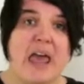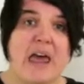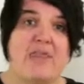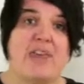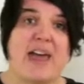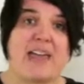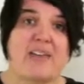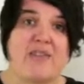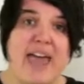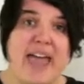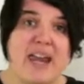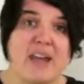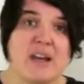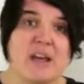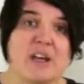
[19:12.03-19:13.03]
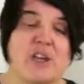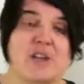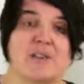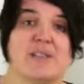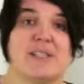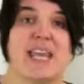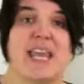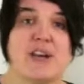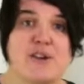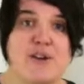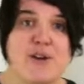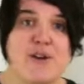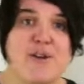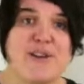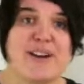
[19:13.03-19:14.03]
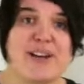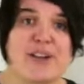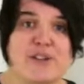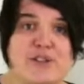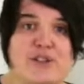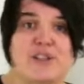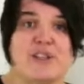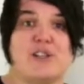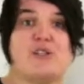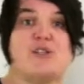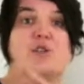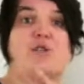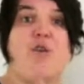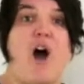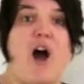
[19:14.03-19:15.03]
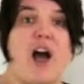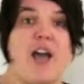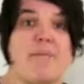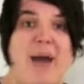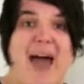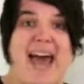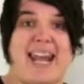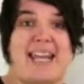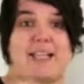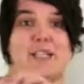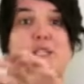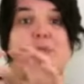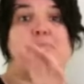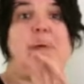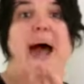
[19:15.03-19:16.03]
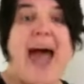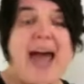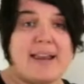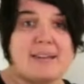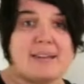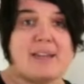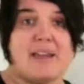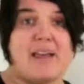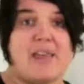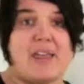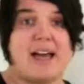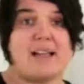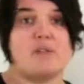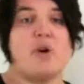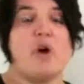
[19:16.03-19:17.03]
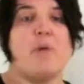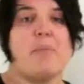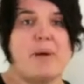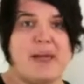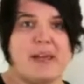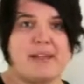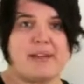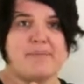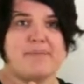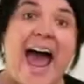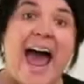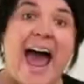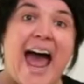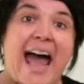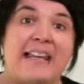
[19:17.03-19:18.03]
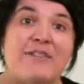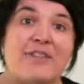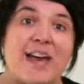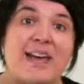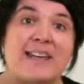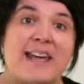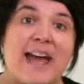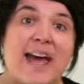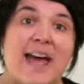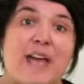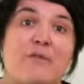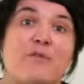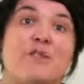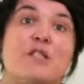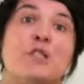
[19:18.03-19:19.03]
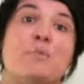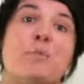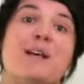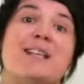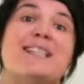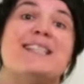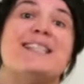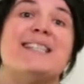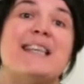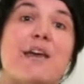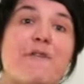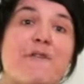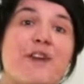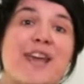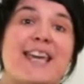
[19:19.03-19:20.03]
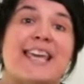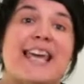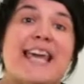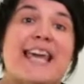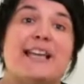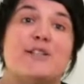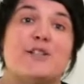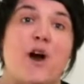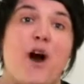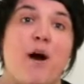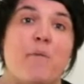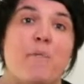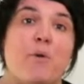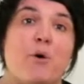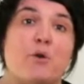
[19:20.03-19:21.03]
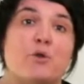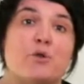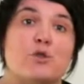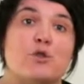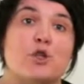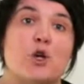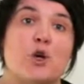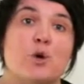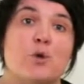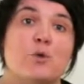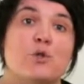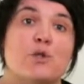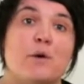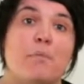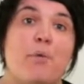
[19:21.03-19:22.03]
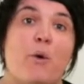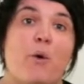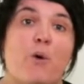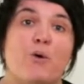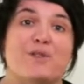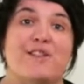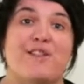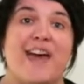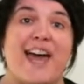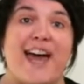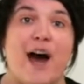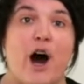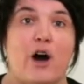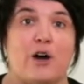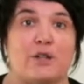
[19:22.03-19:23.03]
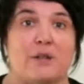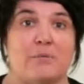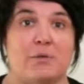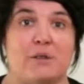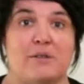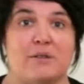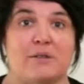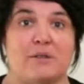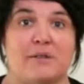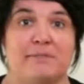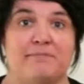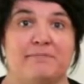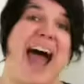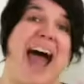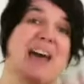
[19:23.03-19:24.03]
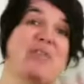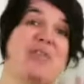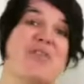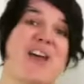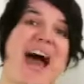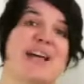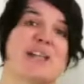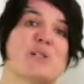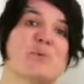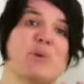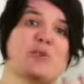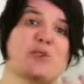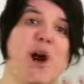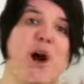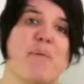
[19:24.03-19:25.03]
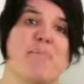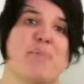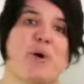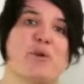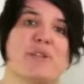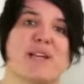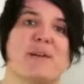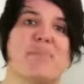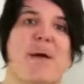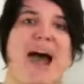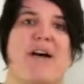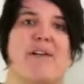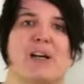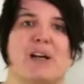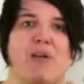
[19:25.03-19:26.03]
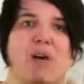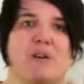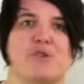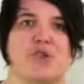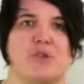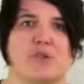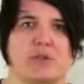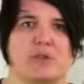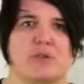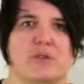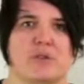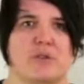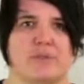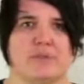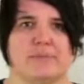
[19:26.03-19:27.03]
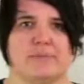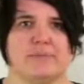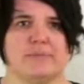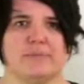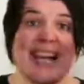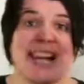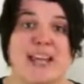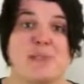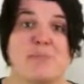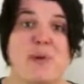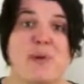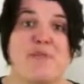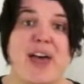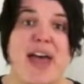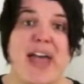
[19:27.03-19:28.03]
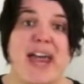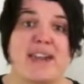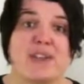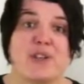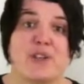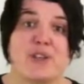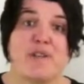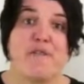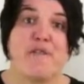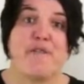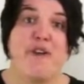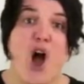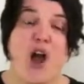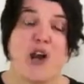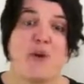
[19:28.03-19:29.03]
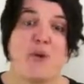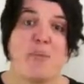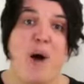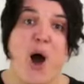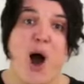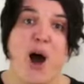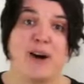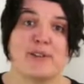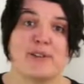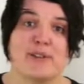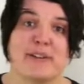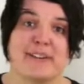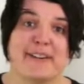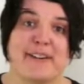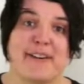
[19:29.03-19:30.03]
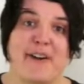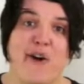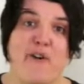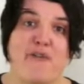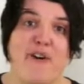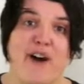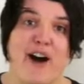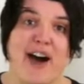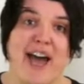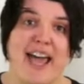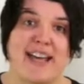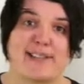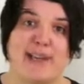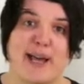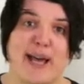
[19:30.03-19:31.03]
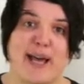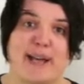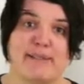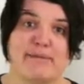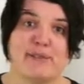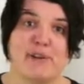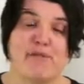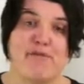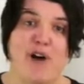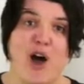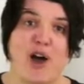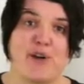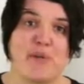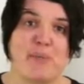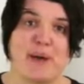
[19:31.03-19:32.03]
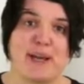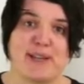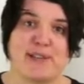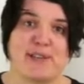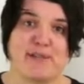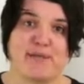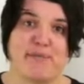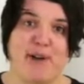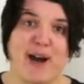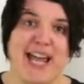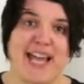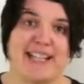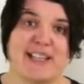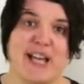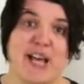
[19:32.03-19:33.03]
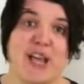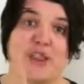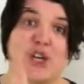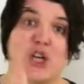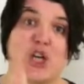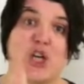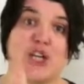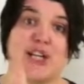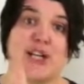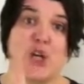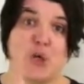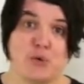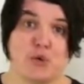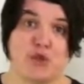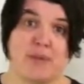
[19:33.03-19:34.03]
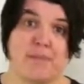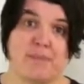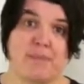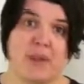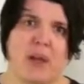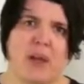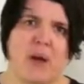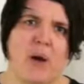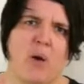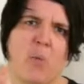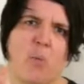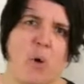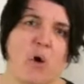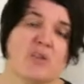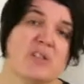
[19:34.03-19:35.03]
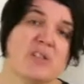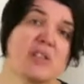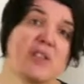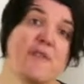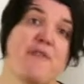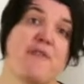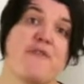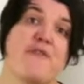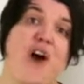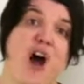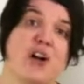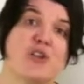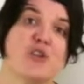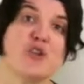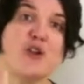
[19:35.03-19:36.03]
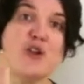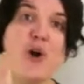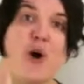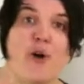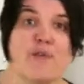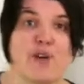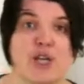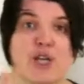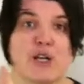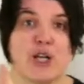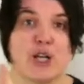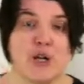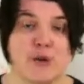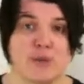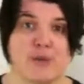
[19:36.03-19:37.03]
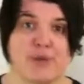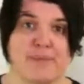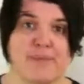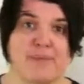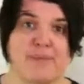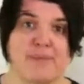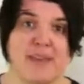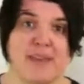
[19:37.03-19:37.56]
They then continue to describe and expand that topic, and they gave specific examples to support their arguments. And that's what our body paragraph should do. Let's move then to the final part of our essay, the final piece of bread, the conclusion. What's the function of a conclusion?